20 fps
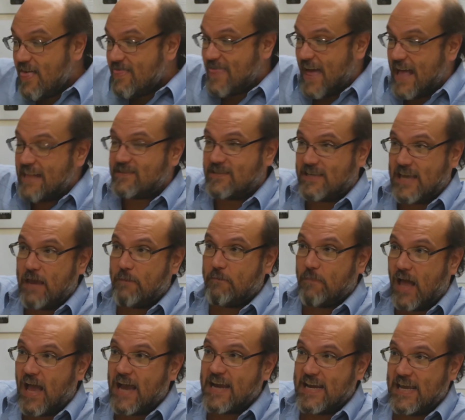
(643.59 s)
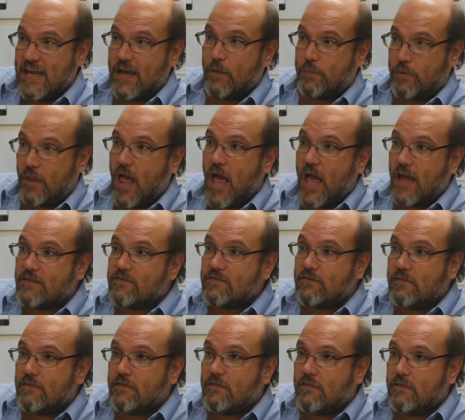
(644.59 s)
that same idea applies
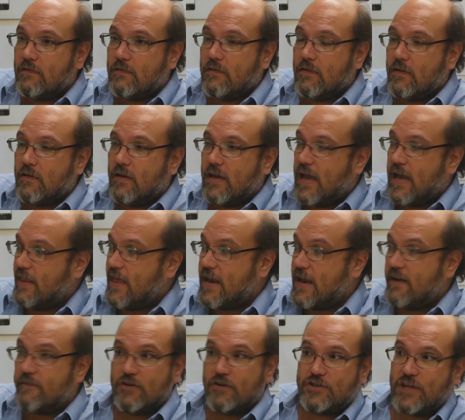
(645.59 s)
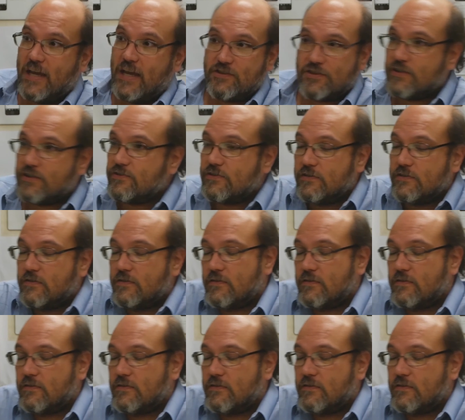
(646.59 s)
and that never changes